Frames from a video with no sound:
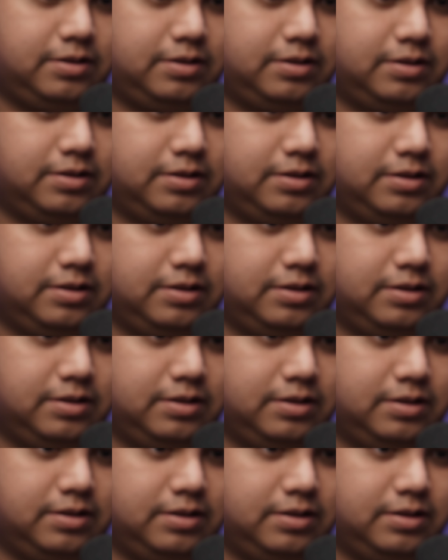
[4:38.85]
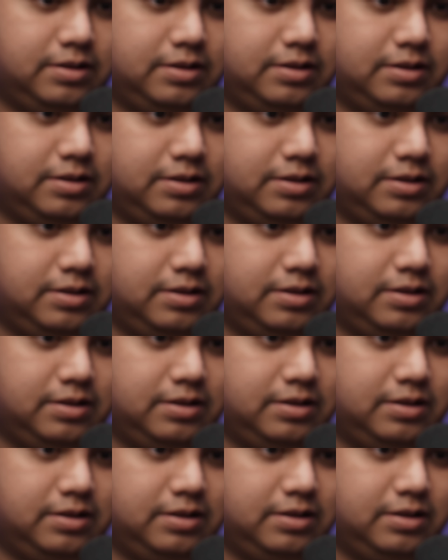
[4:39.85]

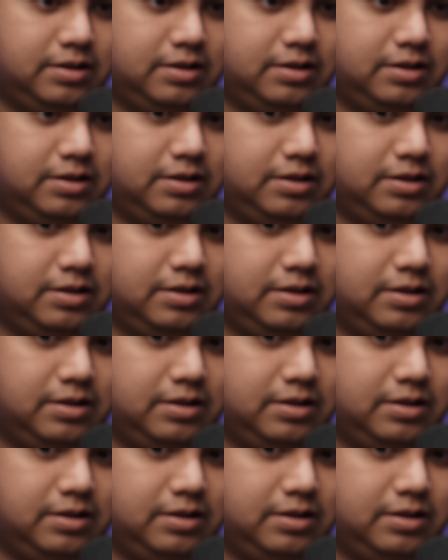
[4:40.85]
(silence)